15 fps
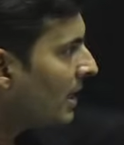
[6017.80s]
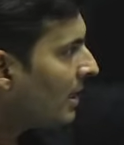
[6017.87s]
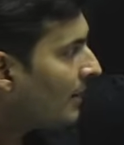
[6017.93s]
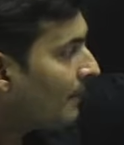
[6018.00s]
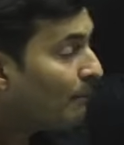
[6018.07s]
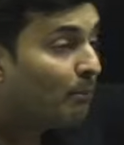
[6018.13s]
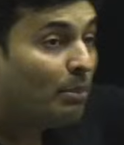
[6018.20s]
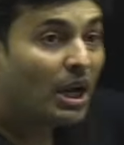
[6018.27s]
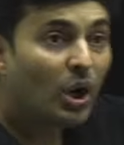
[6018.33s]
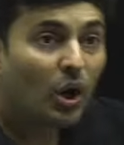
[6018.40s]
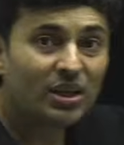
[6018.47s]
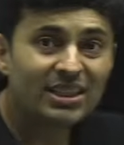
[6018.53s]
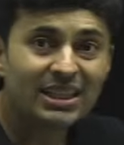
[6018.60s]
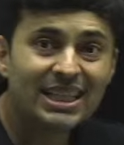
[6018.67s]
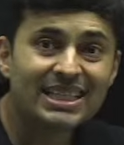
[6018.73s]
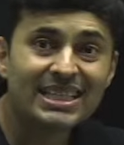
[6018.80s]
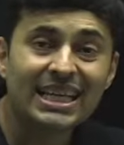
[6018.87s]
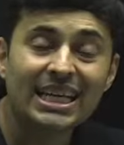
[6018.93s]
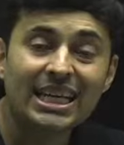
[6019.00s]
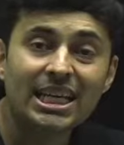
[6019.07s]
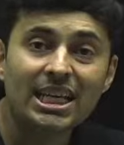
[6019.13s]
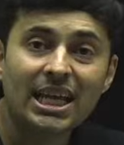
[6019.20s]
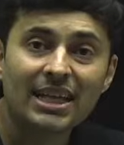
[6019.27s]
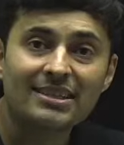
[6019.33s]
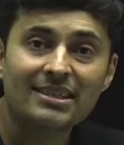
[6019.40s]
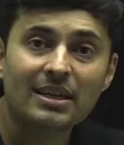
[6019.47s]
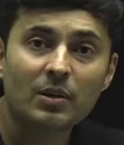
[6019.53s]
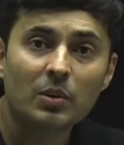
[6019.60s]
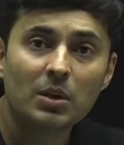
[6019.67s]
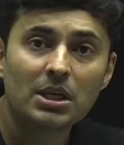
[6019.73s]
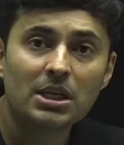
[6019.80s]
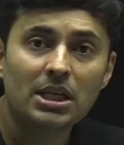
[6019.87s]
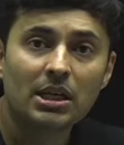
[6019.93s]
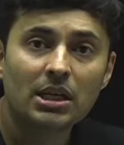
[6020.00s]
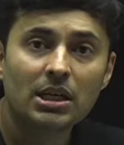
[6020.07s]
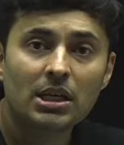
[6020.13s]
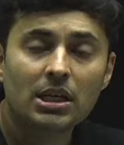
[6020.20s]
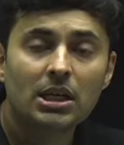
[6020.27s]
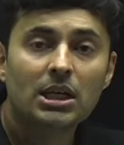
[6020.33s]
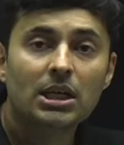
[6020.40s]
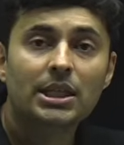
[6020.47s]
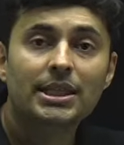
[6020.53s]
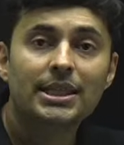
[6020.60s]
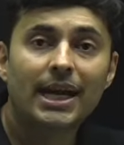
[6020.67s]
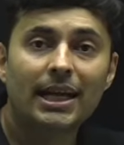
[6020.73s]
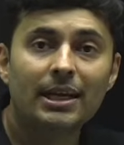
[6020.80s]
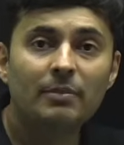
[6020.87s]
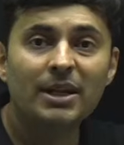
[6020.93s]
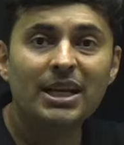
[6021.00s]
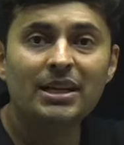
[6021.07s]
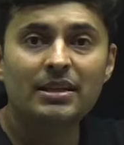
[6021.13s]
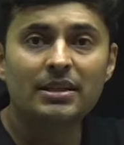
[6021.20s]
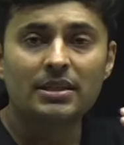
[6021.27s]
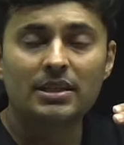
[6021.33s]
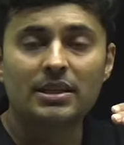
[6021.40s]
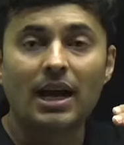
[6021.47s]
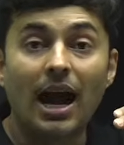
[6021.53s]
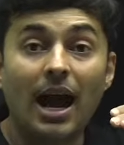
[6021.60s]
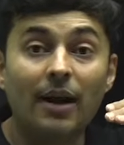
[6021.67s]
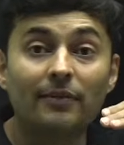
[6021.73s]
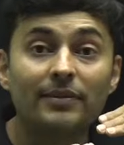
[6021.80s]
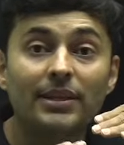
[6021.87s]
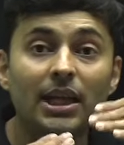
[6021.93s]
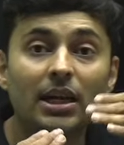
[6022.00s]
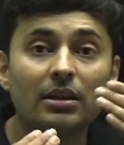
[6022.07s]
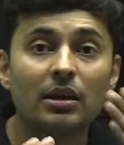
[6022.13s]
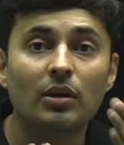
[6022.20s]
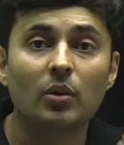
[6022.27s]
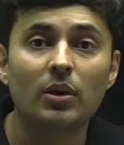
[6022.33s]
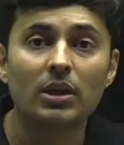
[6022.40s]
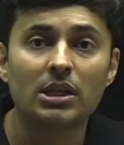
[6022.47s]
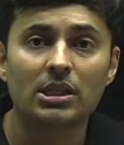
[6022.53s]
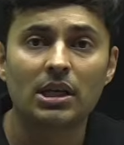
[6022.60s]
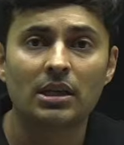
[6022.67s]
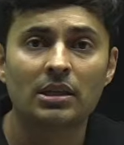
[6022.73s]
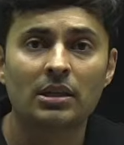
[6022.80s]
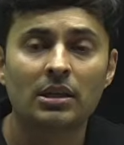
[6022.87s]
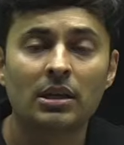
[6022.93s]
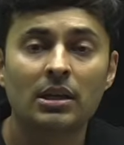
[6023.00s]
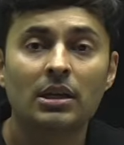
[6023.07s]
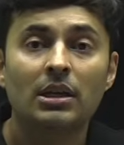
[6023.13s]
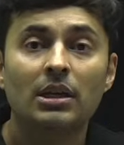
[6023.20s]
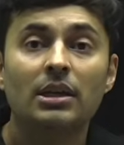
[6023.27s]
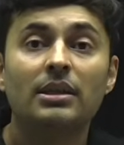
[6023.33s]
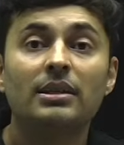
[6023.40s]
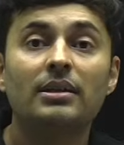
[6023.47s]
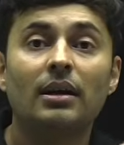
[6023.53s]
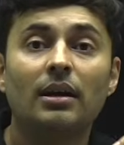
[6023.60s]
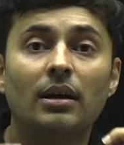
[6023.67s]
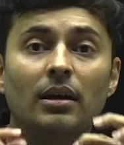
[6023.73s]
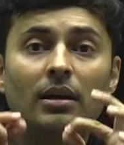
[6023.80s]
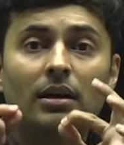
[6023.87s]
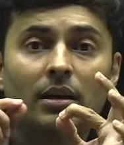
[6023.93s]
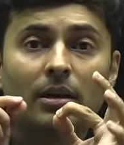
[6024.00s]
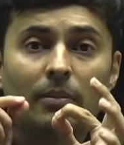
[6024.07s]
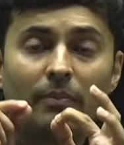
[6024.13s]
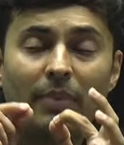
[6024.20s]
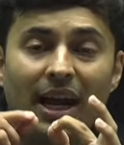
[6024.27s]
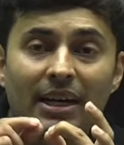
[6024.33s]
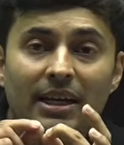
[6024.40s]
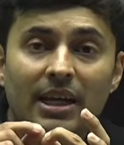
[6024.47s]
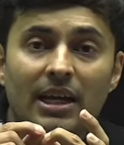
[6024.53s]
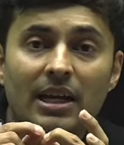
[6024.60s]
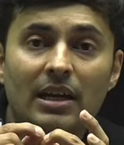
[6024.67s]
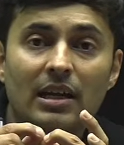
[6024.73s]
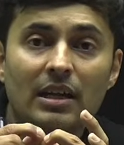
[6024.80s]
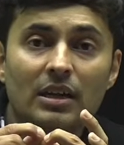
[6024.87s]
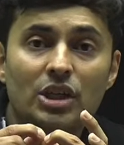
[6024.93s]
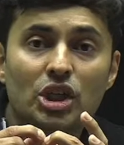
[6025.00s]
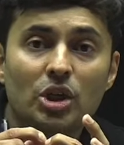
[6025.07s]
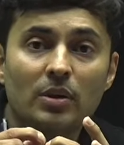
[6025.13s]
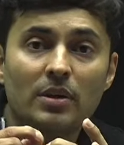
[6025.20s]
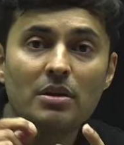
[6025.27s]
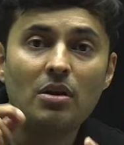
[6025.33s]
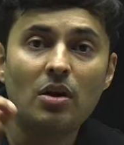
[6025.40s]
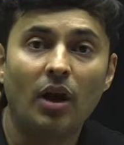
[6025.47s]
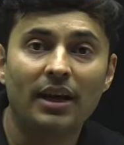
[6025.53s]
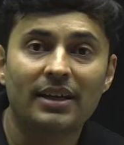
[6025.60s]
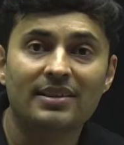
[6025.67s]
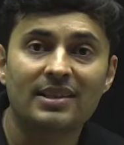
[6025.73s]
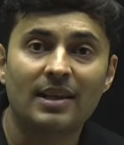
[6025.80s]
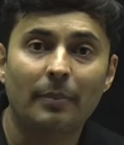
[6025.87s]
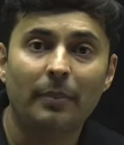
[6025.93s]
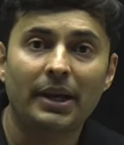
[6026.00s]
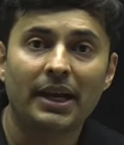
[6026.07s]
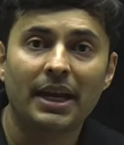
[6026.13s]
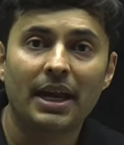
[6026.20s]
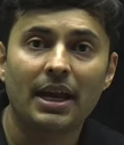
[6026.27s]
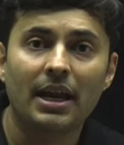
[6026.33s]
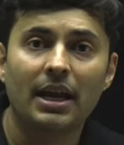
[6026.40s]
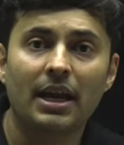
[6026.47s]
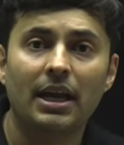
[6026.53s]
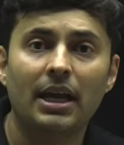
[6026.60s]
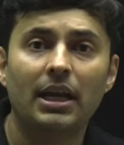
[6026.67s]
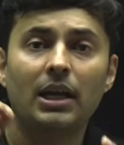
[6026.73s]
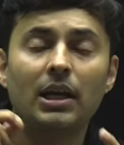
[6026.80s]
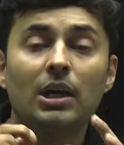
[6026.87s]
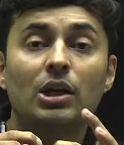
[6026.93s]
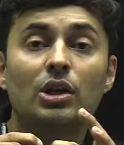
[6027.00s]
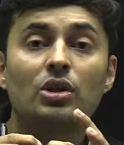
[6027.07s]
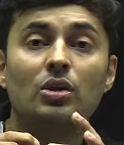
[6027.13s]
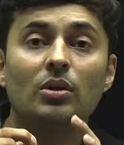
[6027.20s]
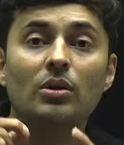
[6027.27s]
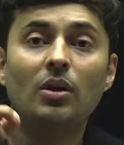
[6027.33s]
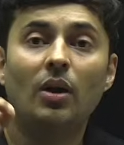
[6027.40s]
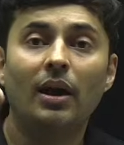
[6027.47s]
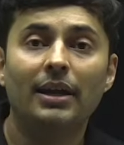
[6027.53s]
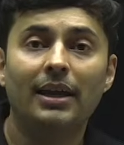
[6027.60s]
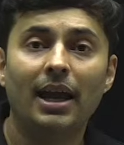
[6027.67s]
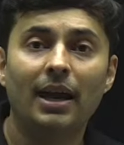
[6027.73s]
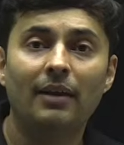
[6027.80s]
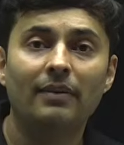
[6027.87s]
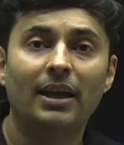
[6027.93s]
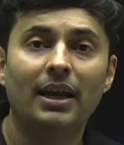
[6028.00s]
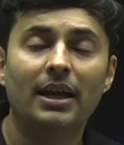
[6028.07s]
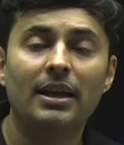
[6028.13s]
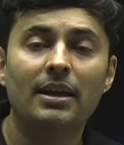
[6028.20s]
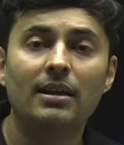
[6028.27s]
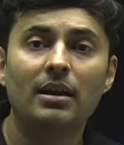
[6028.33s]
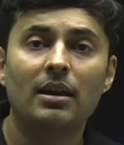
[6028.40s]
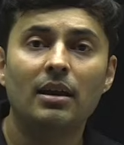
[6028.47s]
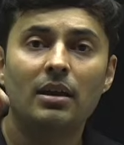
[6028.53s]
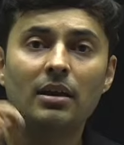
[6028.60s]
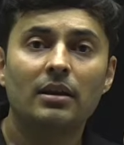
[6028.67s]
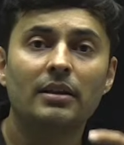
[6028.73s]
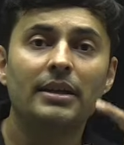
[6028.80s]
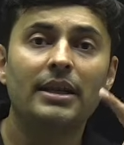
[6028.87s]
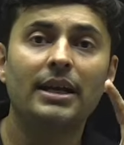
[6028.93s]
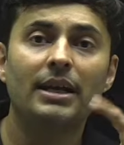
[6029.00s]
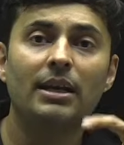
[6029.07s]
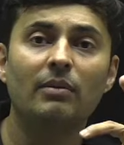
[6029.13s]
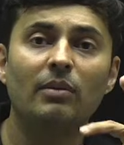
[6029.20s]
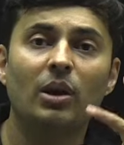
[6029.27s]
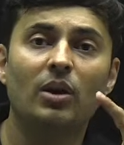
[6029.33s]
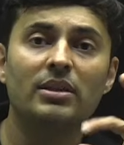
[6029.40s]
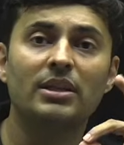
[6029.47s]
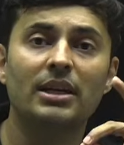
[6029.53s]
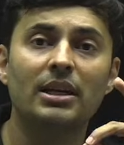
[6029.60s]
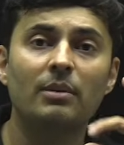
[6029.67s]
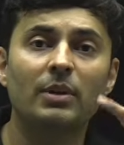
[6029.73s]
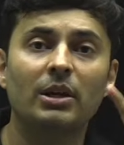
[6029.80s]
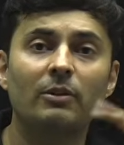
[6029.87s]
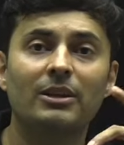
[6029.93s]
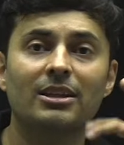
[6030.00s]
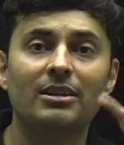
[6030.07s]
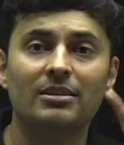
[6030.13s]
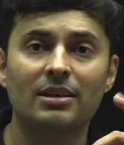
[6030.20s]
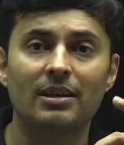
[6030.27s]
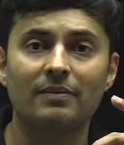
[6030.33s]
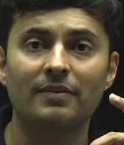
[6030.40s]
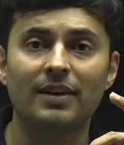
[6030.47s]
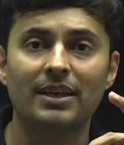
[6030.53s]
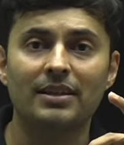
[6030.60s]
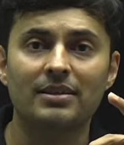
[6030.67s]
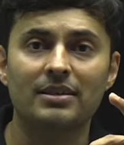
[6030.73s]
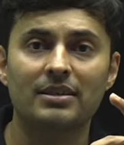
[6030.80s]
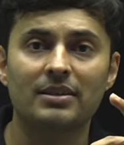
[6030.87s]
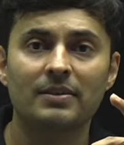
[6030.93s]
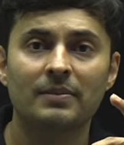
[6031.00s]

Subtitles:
Because it is inelastic collision, that means after the collision, the particle should not separate, should not have any relative velocity between the surface